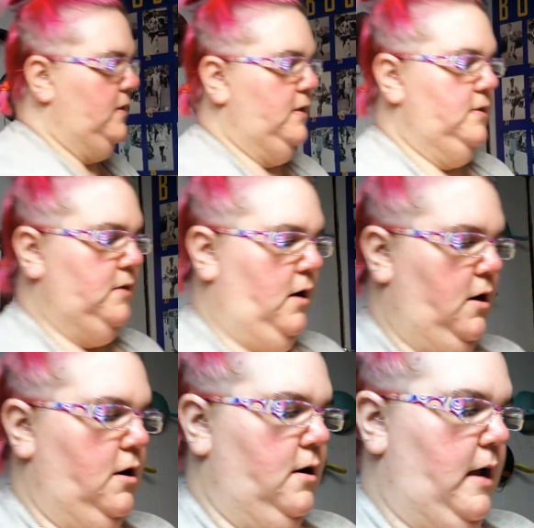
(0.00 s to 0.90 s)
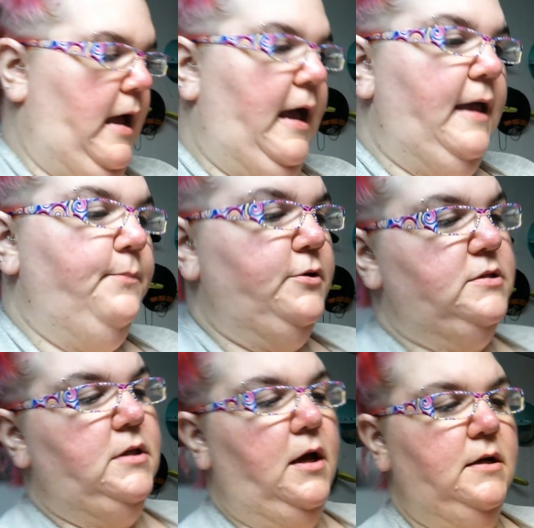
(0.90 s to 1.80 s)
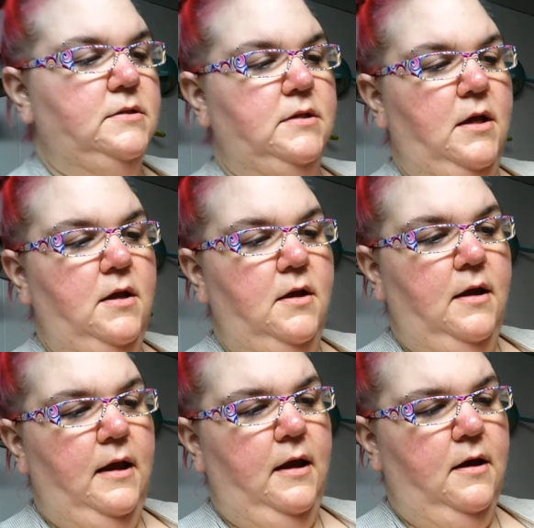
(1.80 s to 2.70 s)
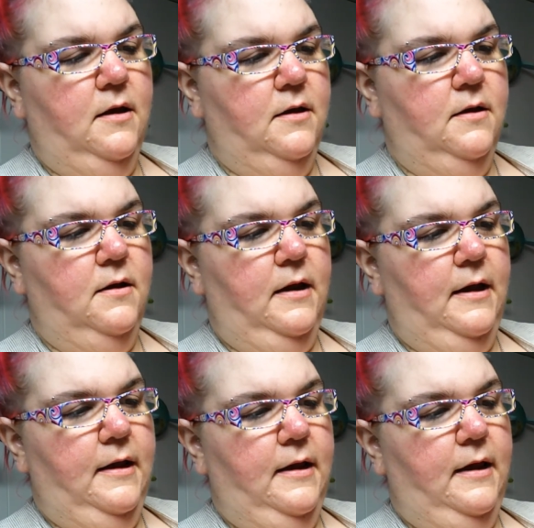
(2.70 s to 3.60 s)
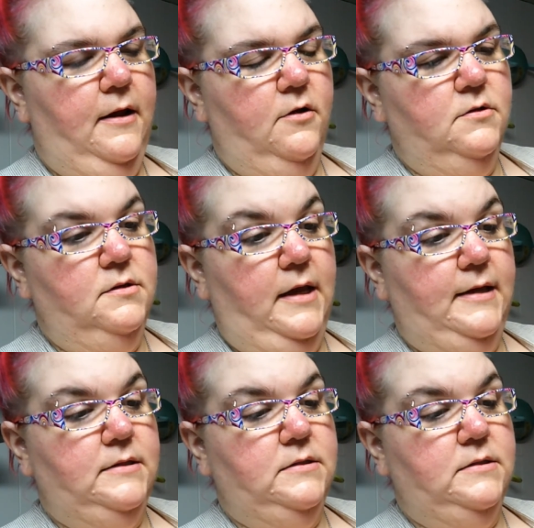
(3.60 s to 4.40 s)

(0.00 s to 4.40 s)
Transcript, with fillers: these are Hyper Socks, uh, Air Light